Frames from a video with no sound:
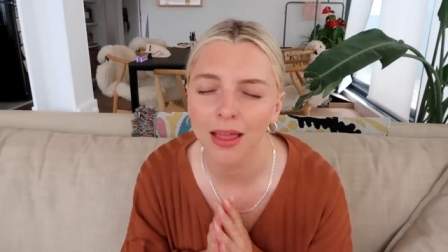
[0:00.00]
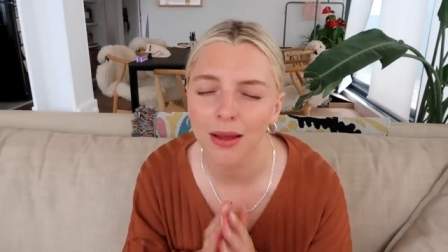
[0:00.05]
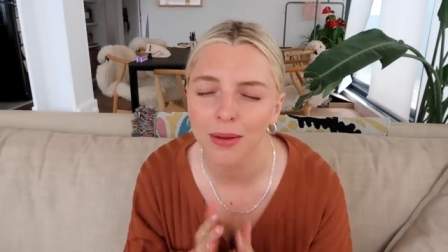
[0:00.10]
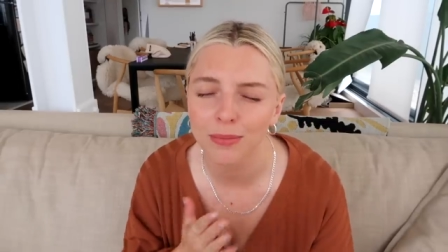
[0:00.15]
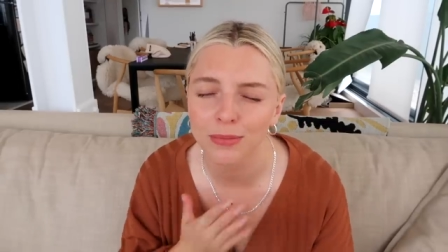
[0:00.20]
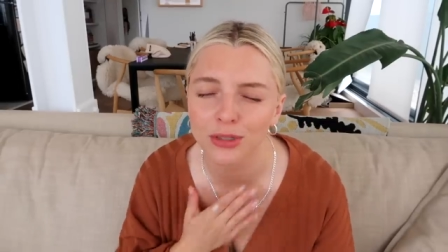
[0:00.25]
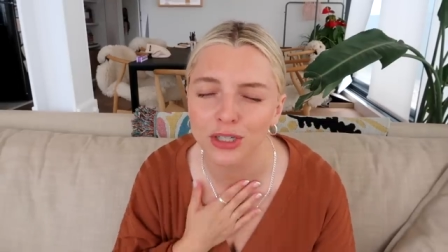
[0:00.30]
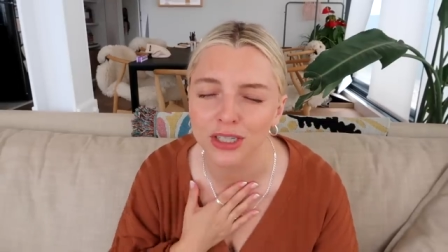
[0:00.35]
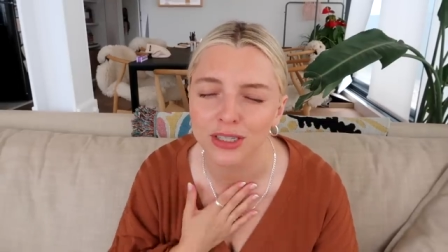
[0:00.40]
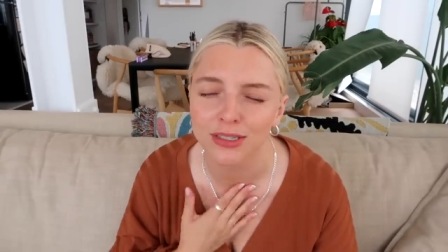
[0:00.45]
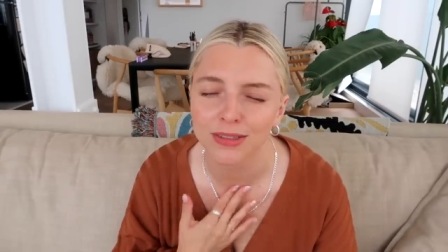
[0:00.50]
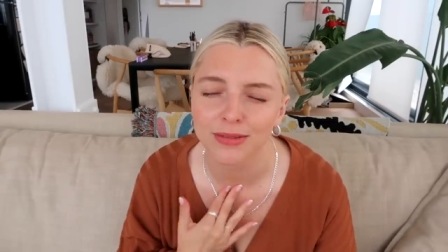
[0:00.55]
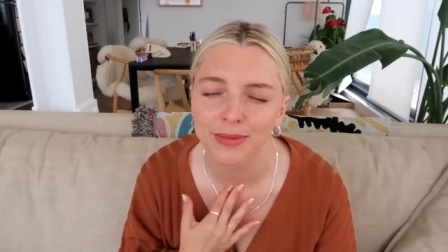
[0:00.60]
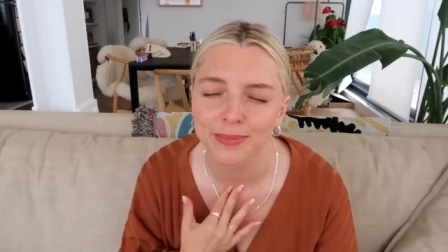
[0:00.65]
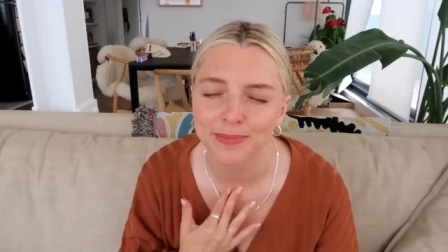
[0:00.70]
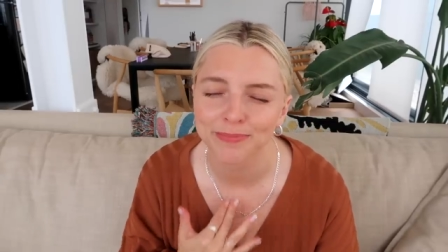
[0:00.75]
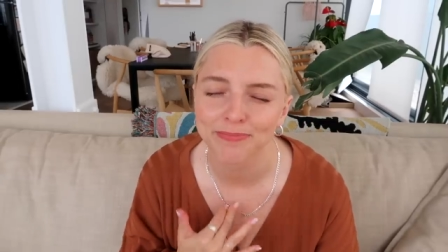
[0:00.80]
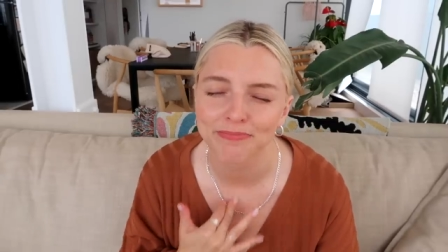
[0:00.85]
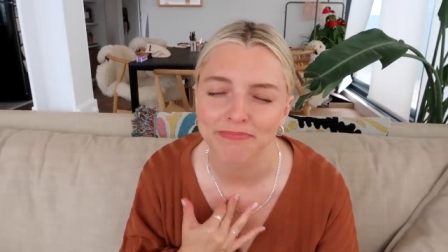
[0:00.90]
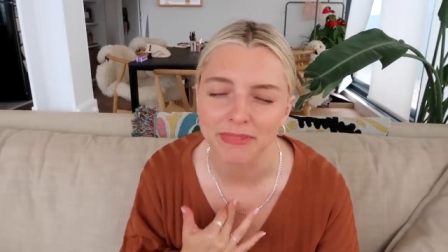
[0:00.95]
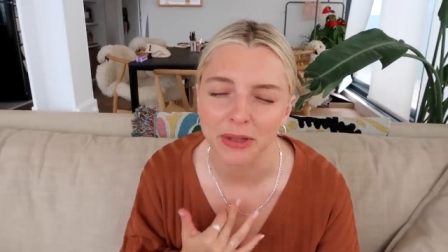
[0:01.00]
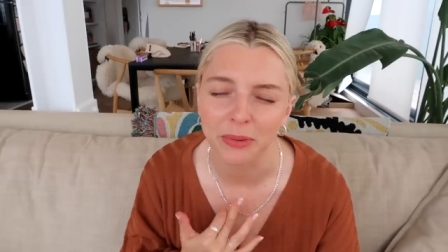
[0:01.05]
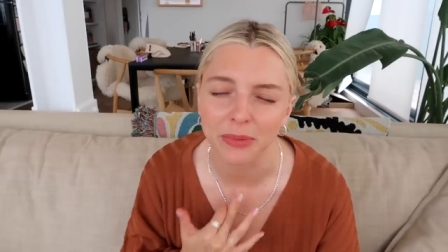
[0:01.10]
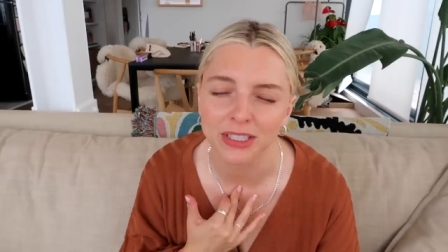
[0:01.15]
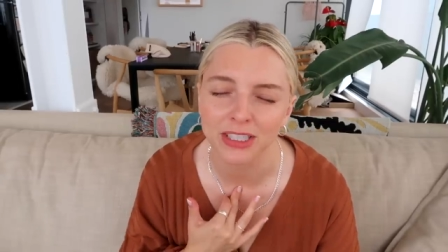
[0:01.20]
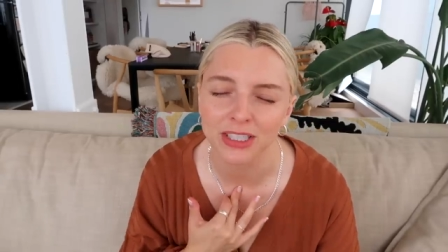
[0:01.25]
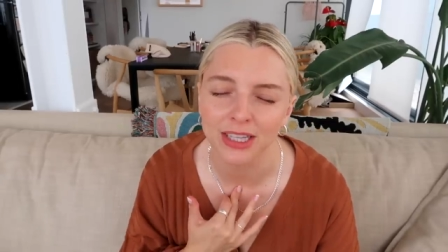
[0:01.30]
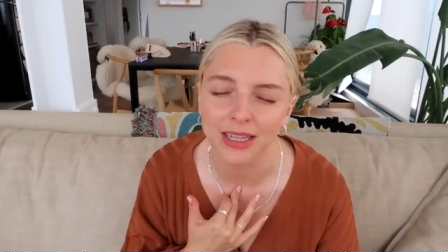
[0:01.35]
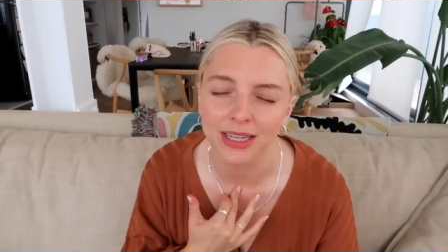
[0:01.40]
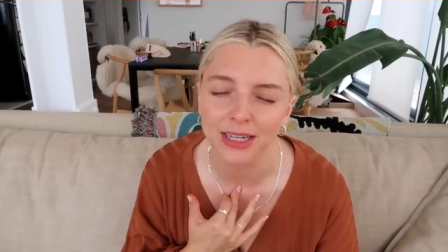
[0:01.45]
I'm just, there
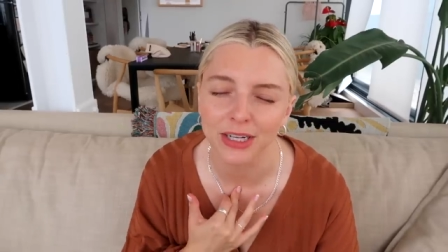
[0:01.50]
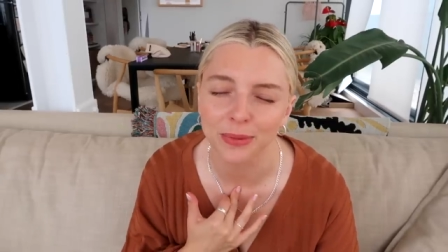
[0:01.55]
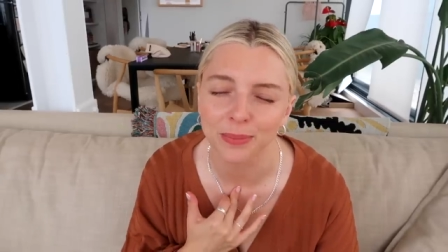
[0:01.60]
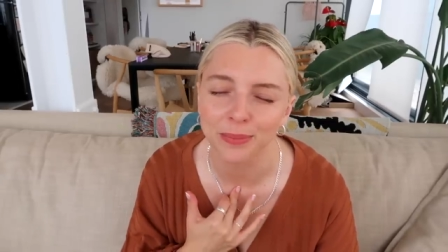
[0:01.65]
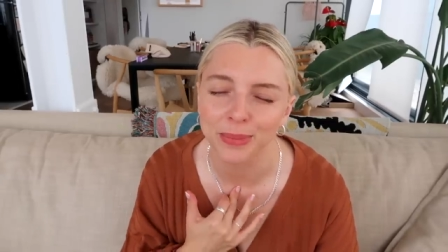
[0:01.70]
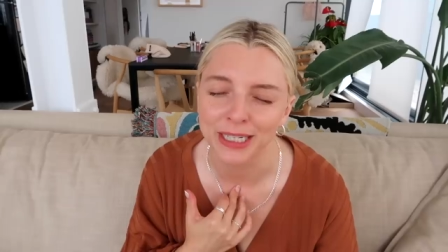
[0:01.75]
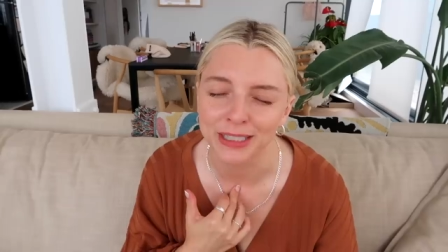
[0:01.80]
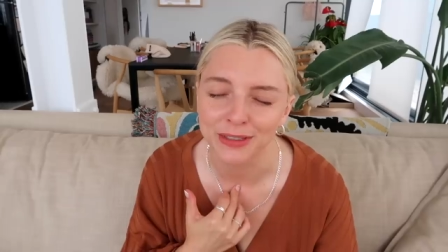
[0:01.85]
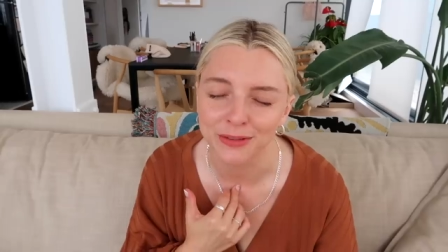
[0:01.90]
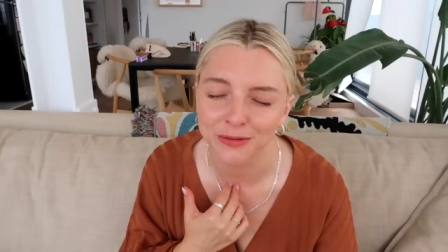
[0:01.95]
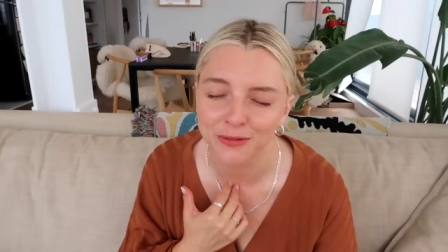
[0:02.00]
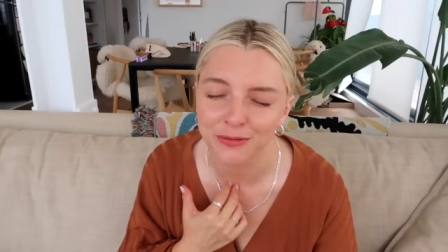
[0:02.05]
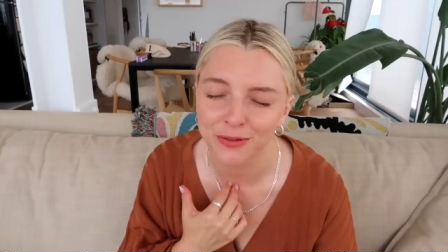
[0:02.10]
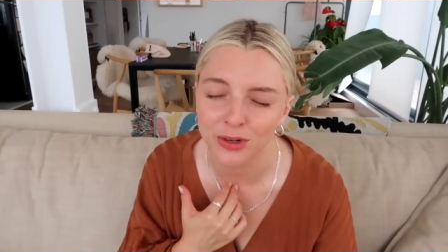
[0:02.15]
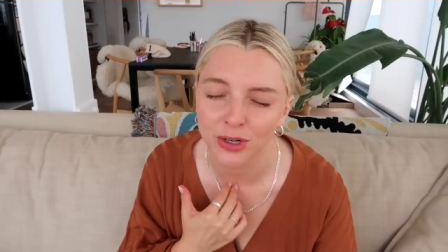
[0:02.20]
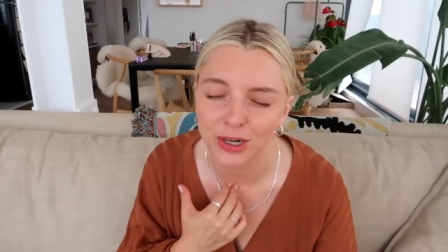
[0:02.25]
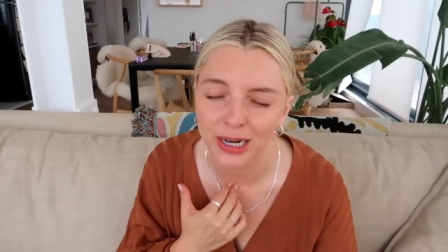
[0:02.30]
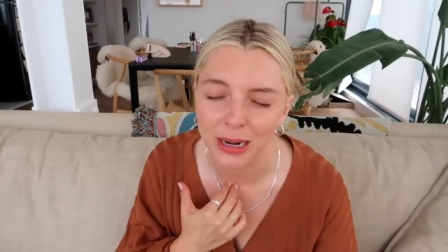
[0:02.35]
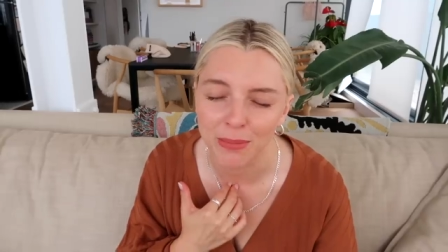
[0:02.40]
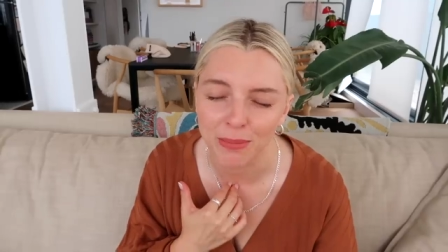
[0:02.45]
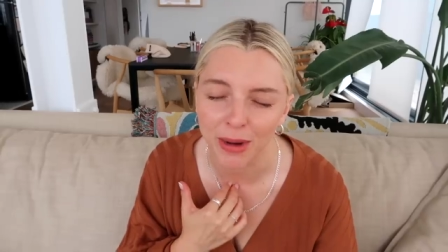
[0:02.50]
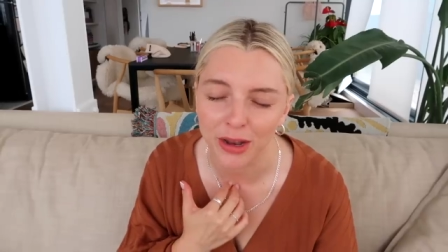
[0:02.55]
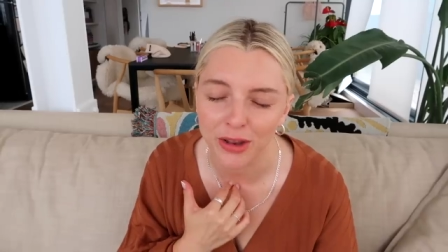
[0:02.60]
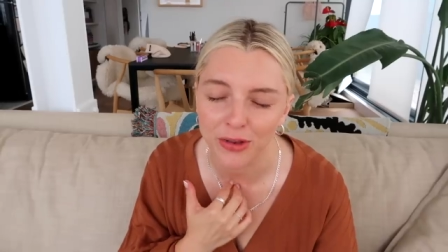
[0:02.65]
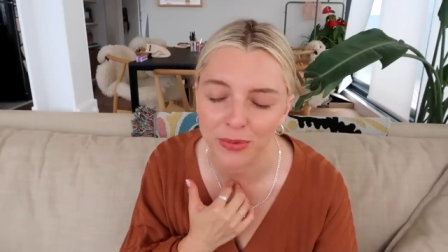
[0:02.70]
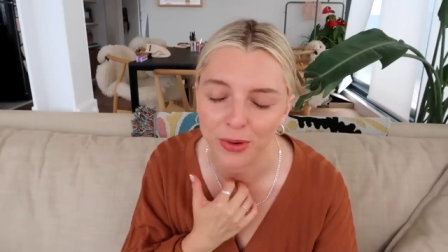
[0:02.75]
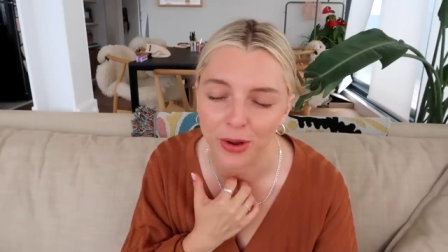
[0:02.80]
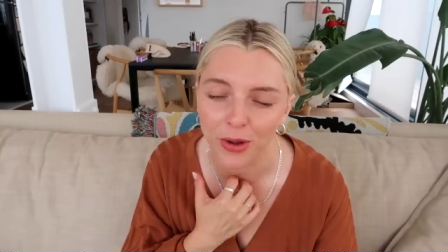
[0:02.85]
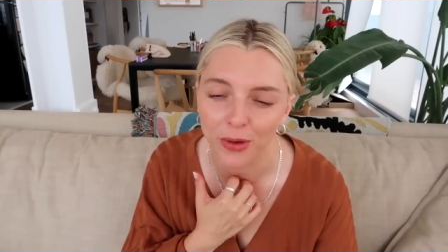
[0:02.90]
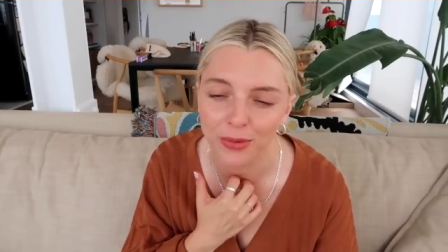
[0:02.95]
was a little piece of fur in my
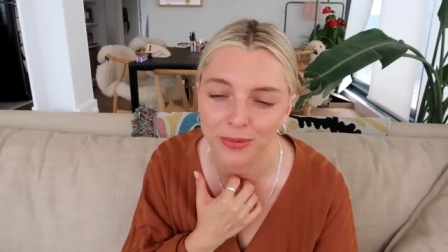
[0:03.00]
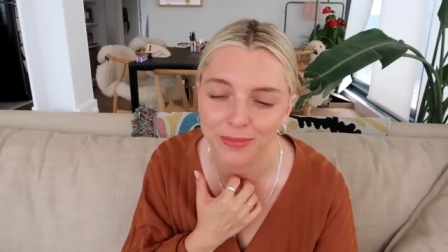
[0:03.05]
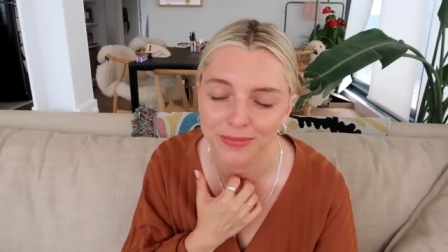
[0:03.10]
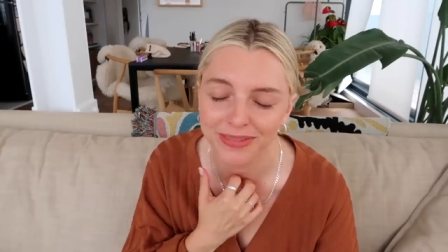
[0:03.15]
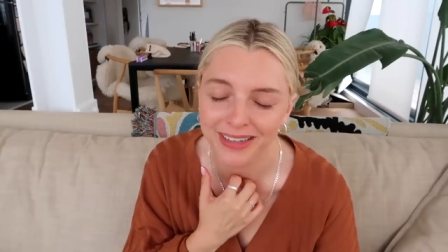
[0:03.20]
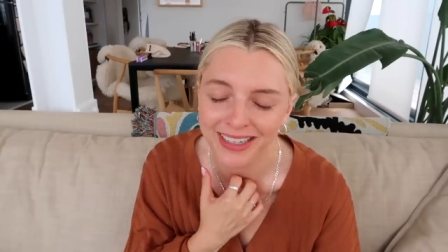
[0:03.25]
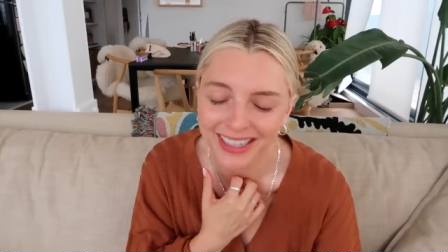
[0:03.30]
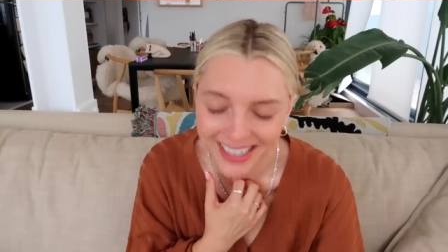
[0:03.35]
throat.